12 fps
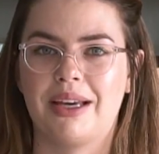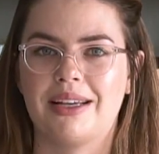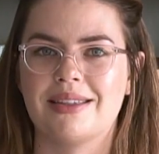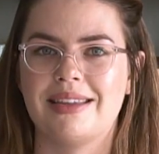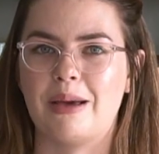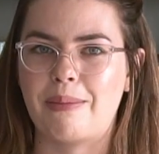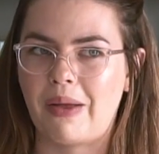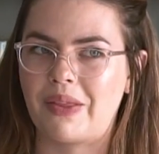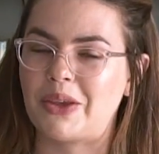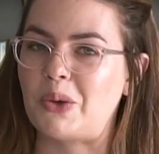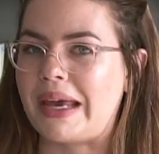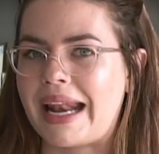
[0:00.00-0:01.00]
because the
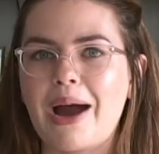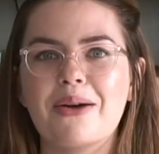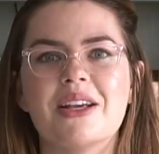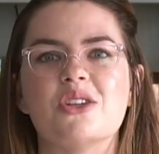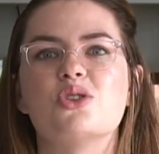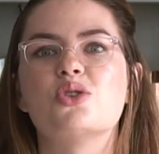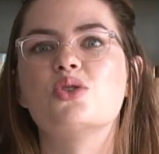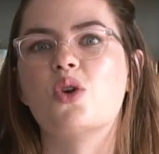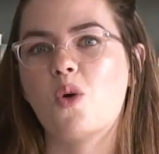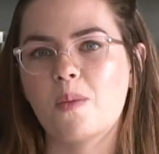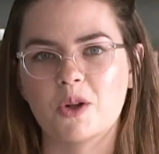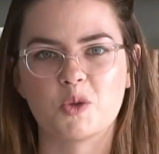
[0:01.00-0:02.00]
amount that you get out is
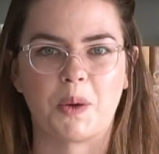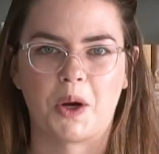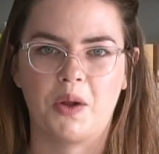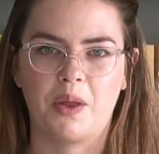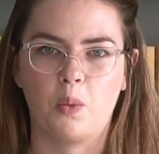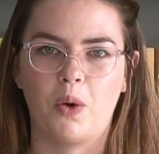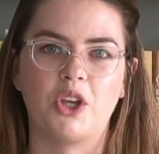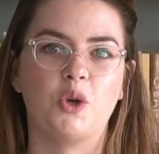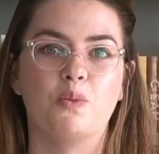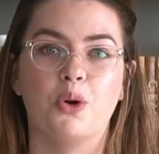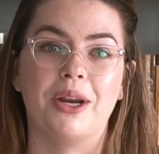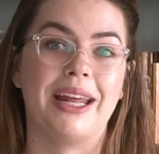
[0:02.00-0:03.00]
so much bigger than what
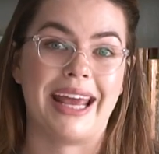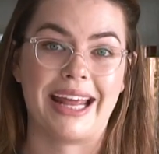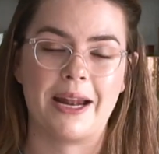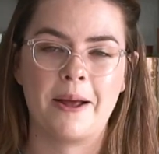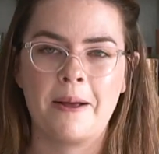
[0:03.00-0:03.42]
you put in.